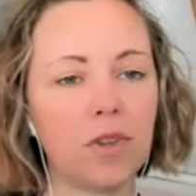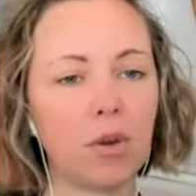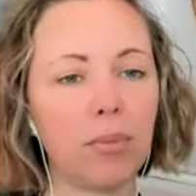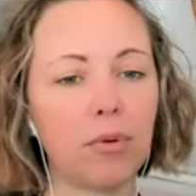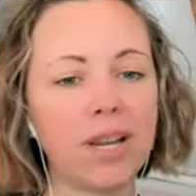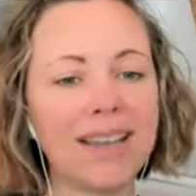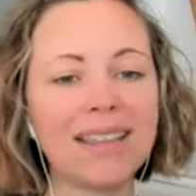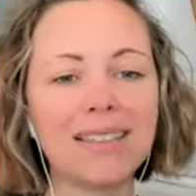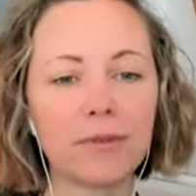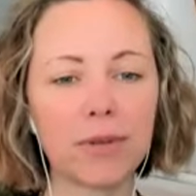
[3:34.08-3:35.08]
You're
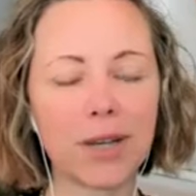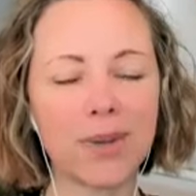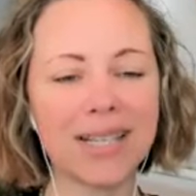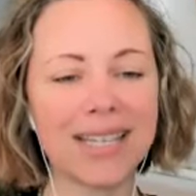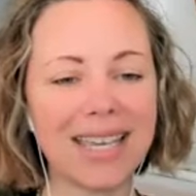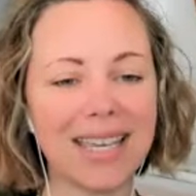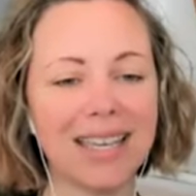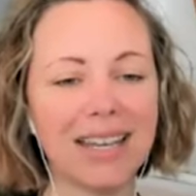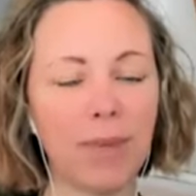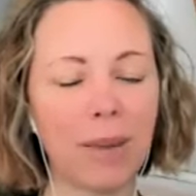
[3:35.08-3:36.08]
bringing the frequency
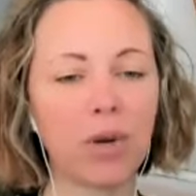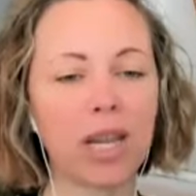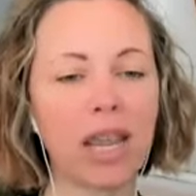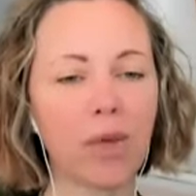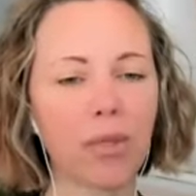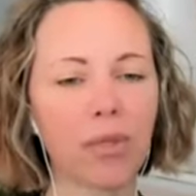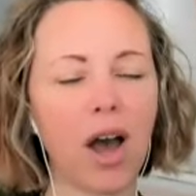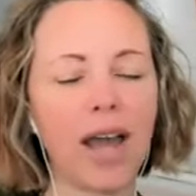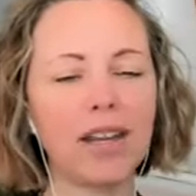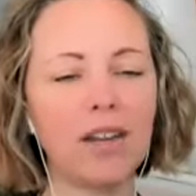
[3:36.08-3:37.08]
in by bringing the
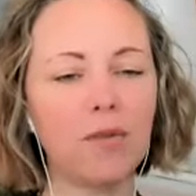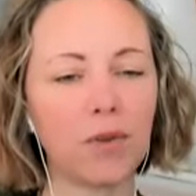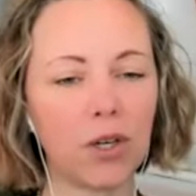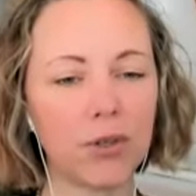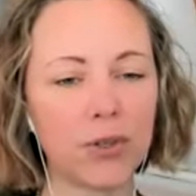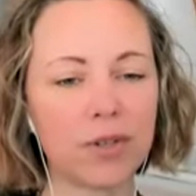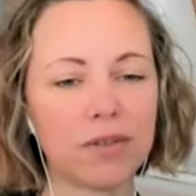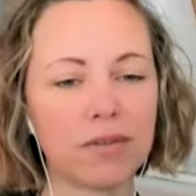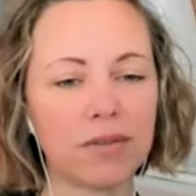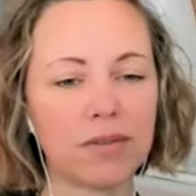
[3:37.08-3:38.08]
thought in
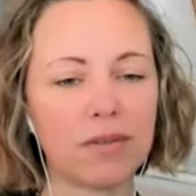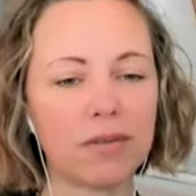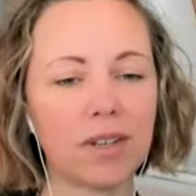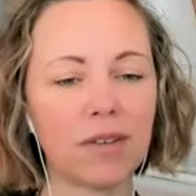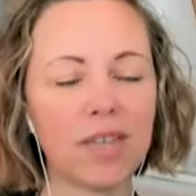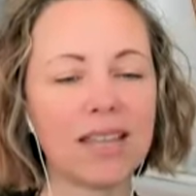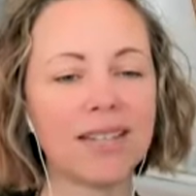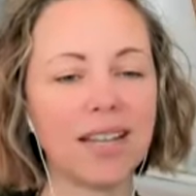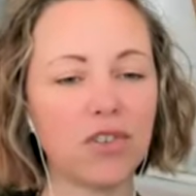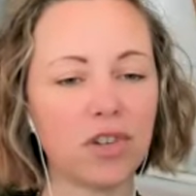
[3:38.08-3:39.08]
first, of the
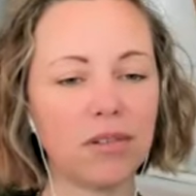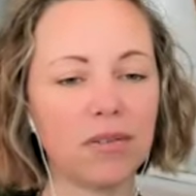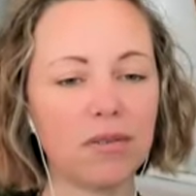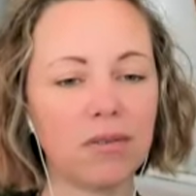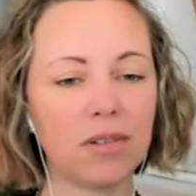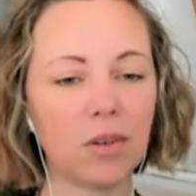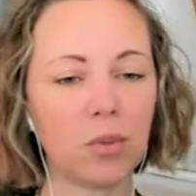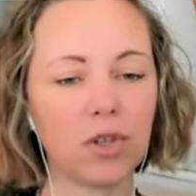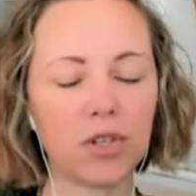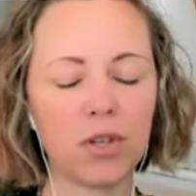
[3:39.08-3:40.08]
intention. And
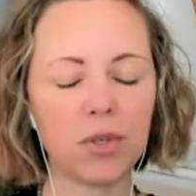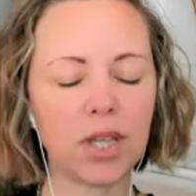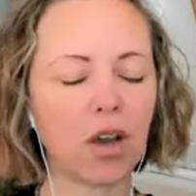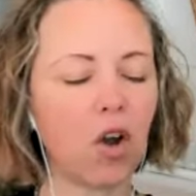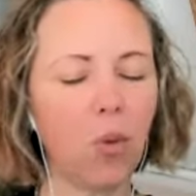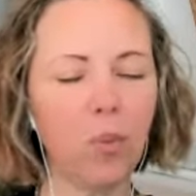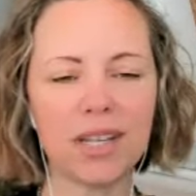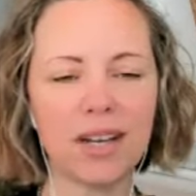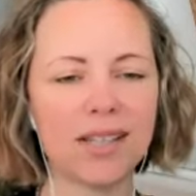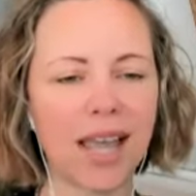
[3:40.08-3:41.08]
we're just using a home as
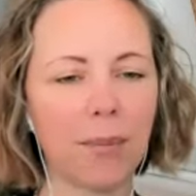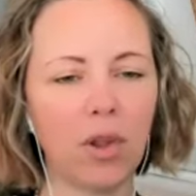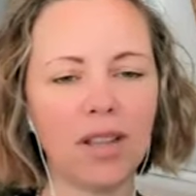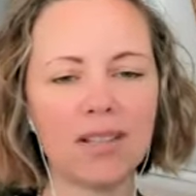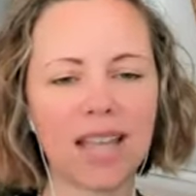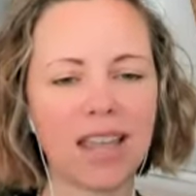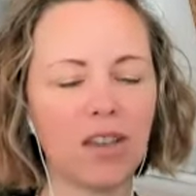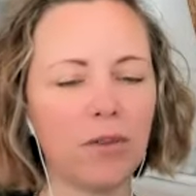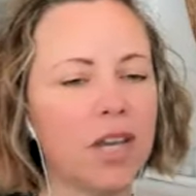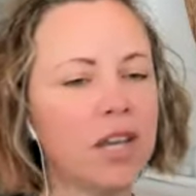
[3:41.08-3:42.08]
an example. Let's say
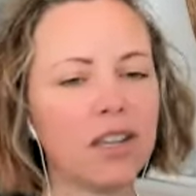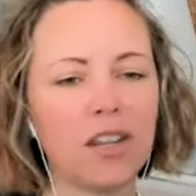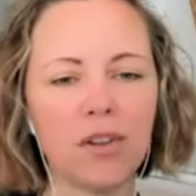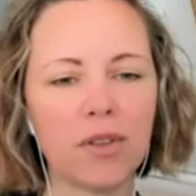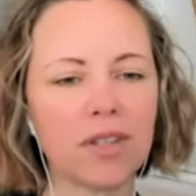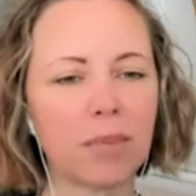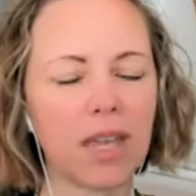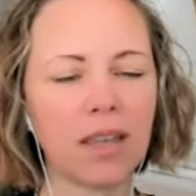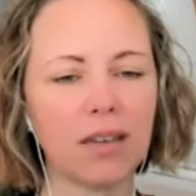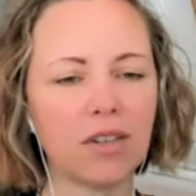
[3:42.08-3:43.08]
you, you know,
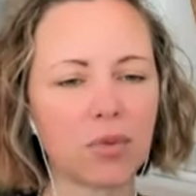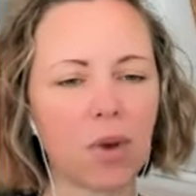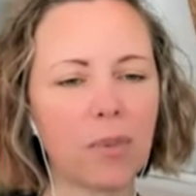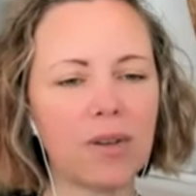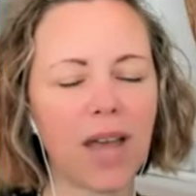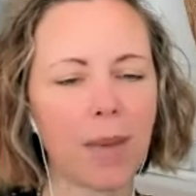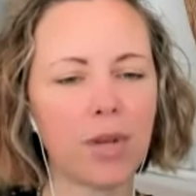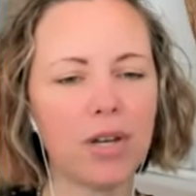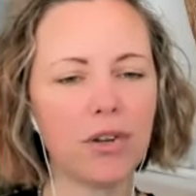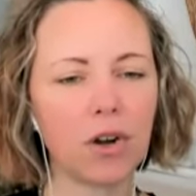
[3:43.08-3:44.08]
something disruptive
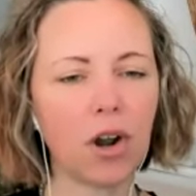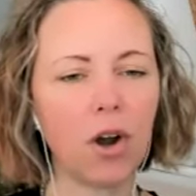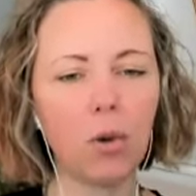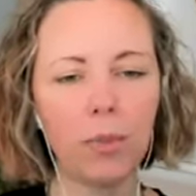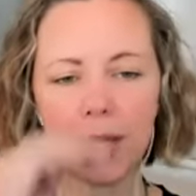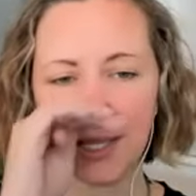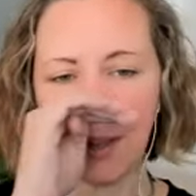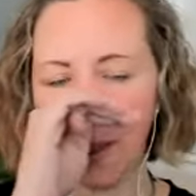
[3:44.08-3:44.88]
happened in your home,